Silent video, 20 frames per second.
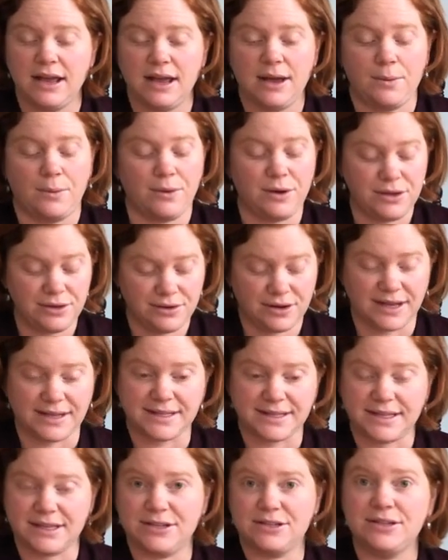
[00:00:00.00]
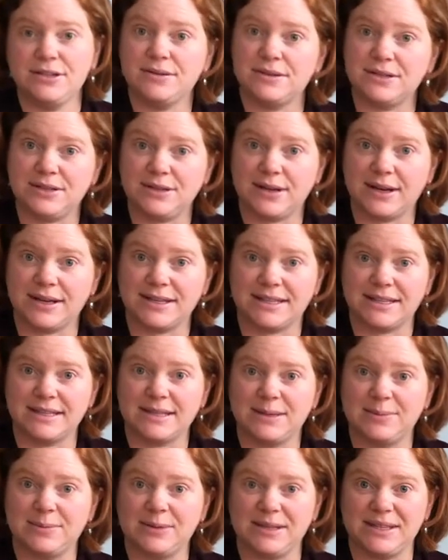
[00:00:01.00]
What you guys can do is you guys can
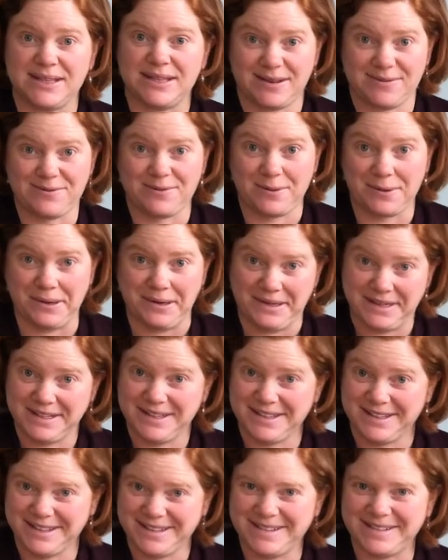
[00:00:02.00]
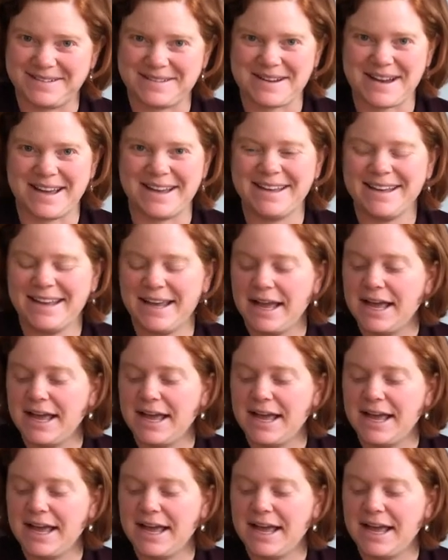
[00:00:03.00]
simply step forward, okay?